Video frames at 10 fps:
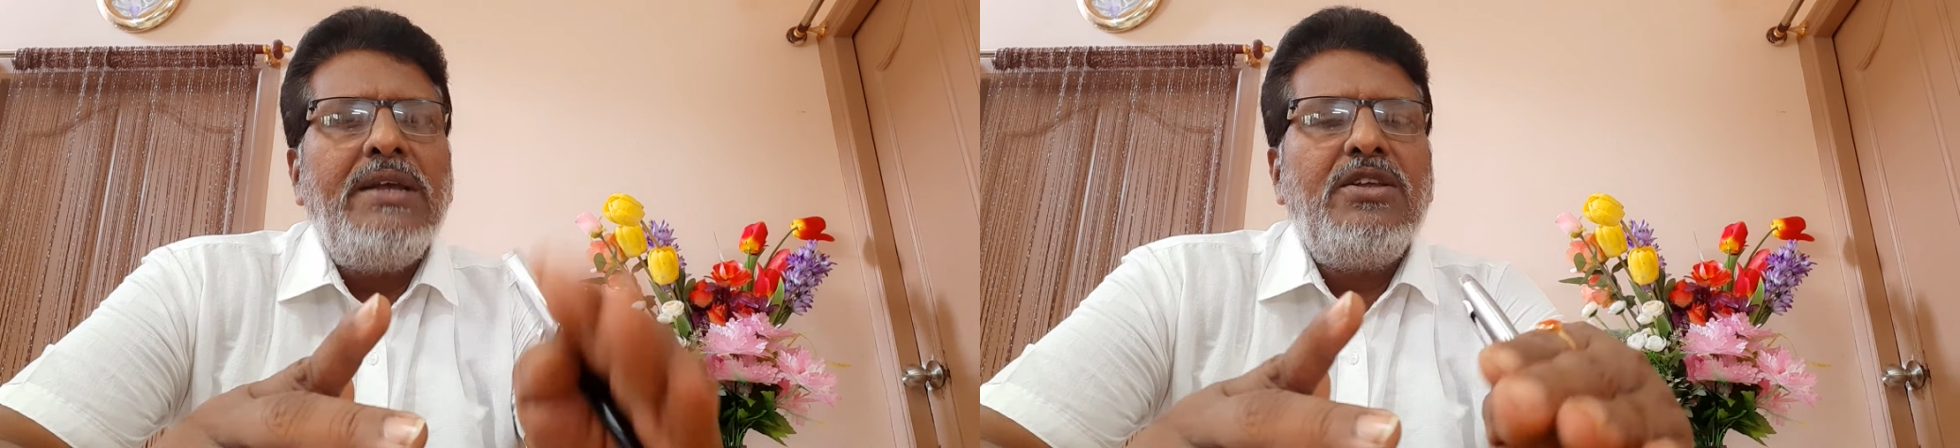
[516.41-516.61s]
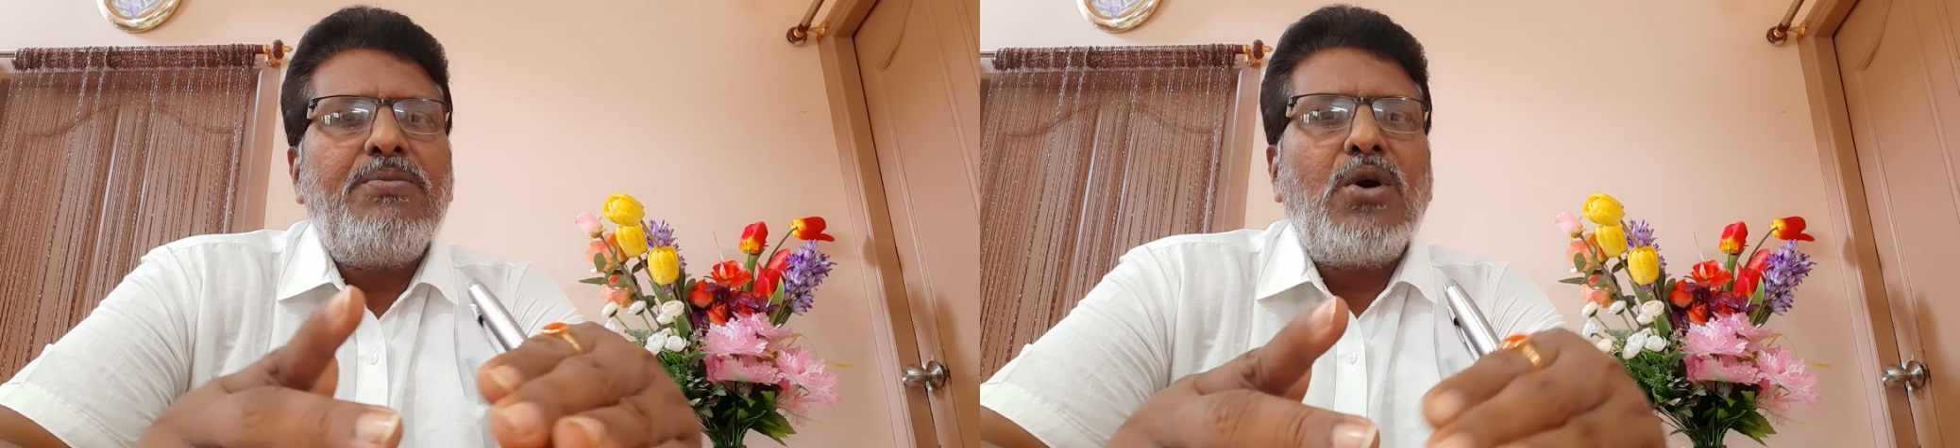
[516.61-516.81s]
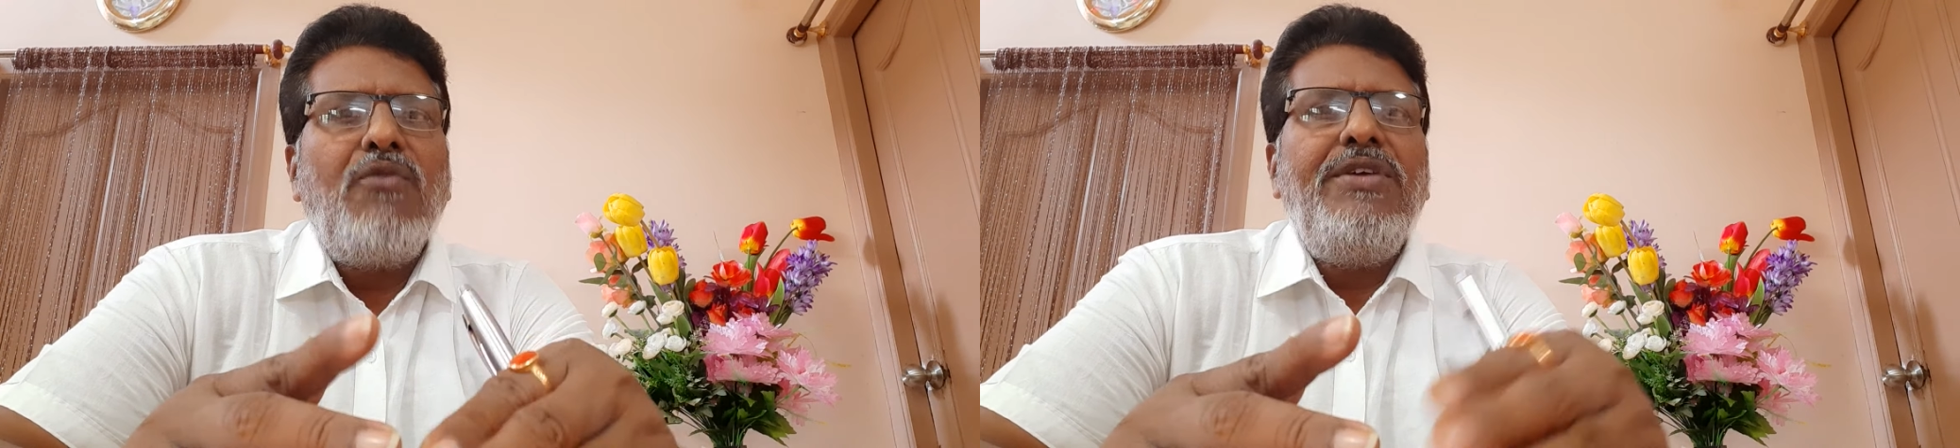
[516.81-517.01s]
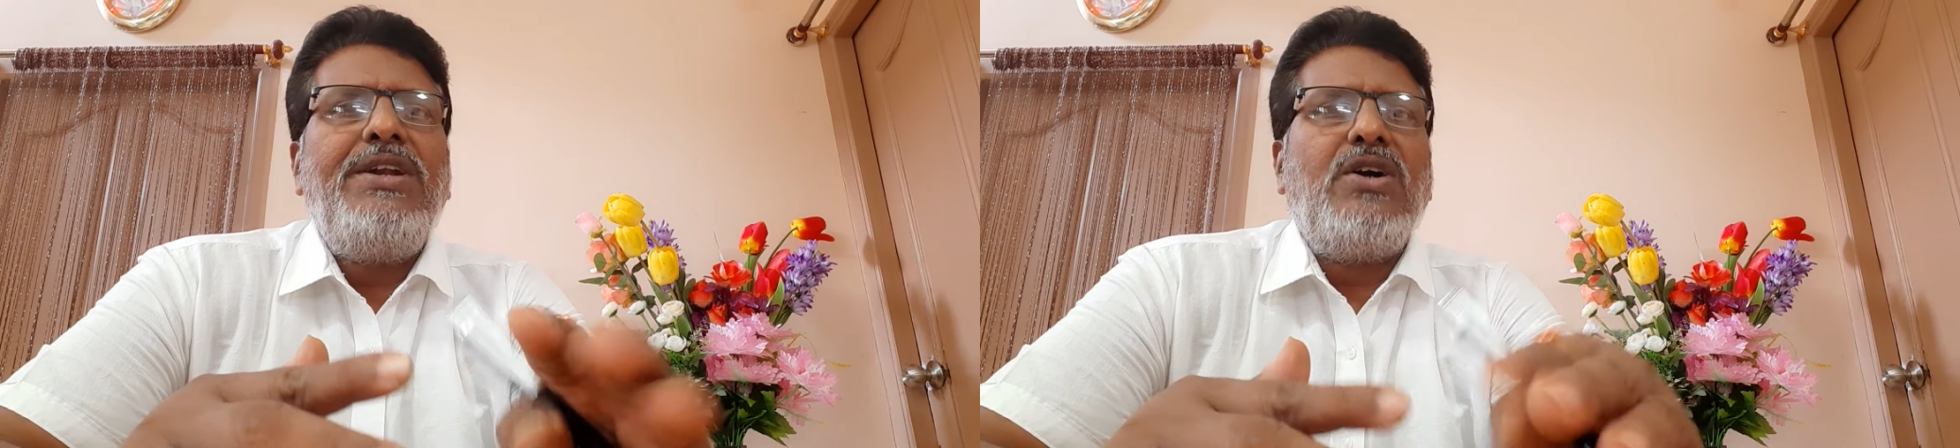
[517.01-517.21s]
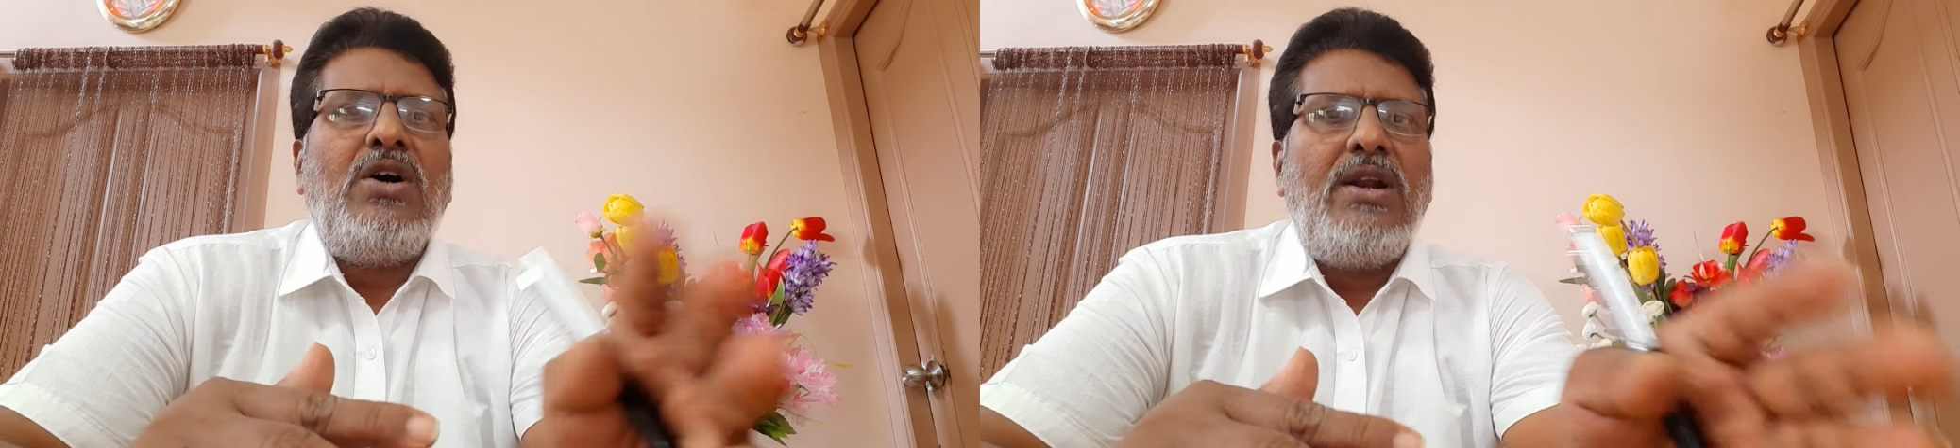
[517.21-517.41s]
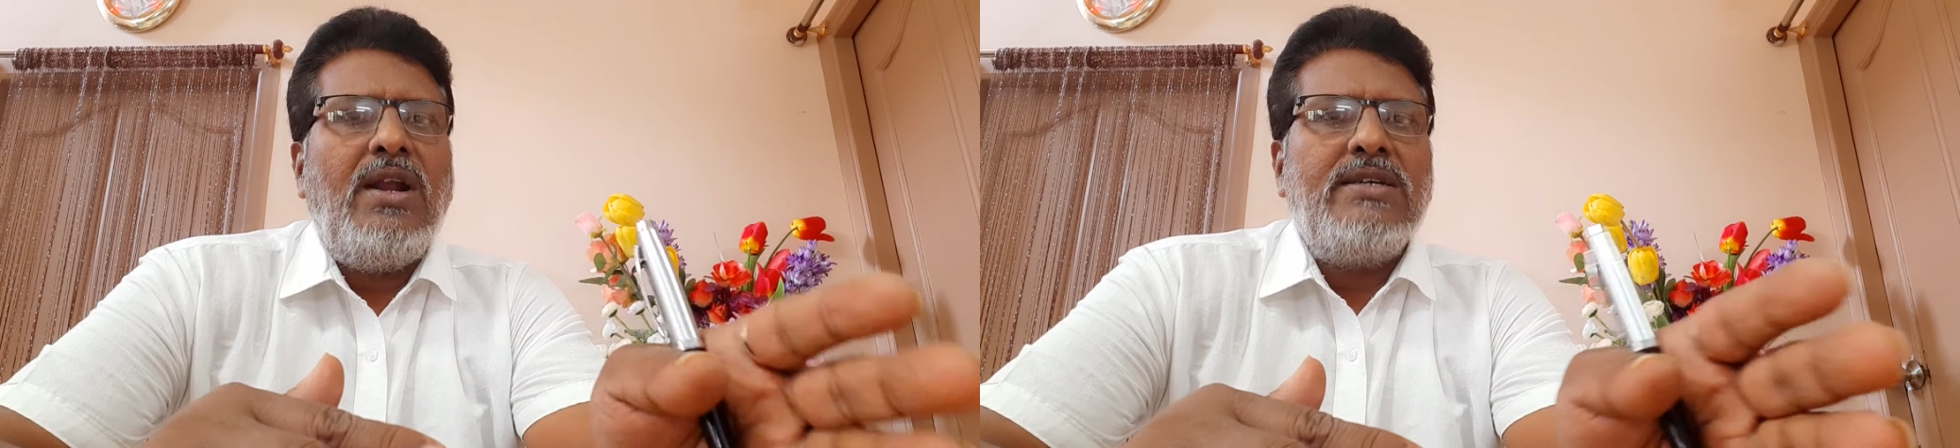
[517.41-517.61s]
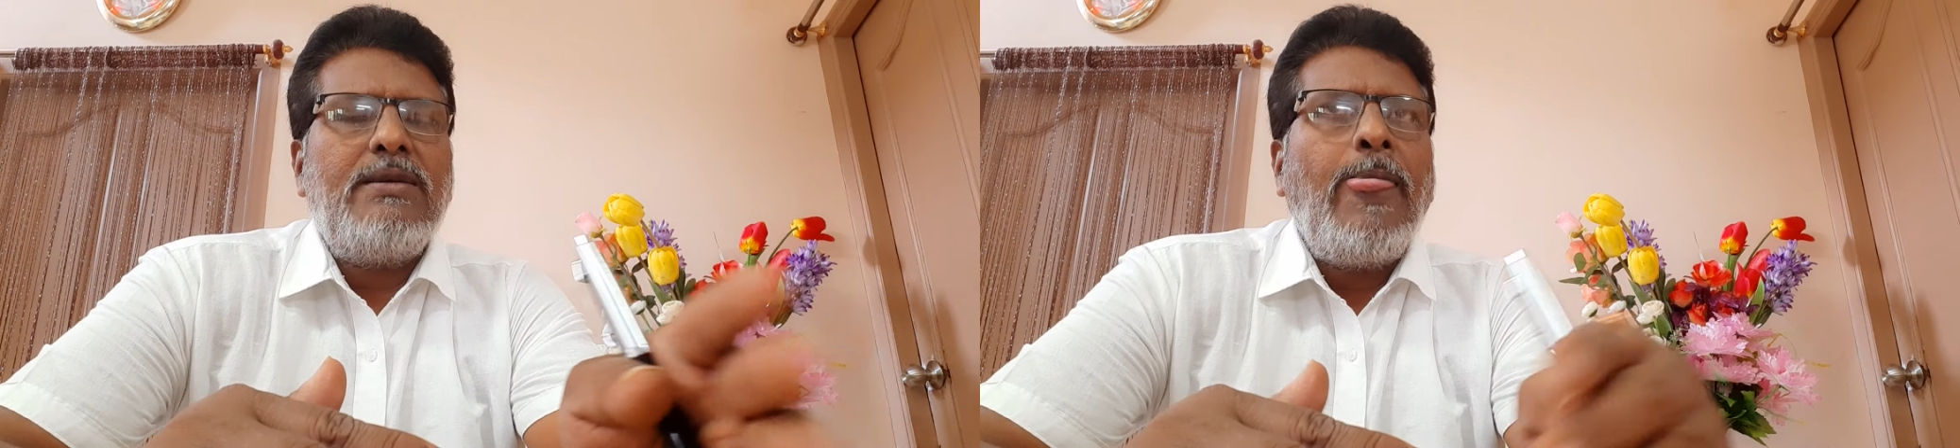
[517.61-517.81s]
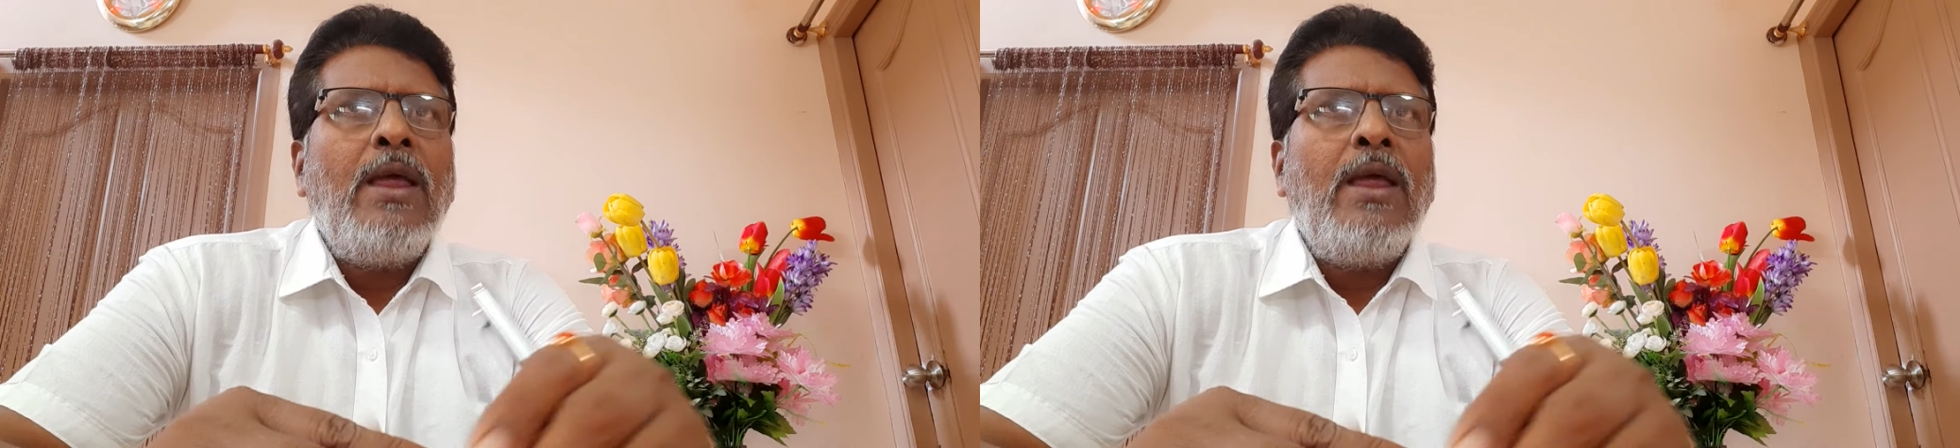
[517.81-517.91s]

either profit or loss.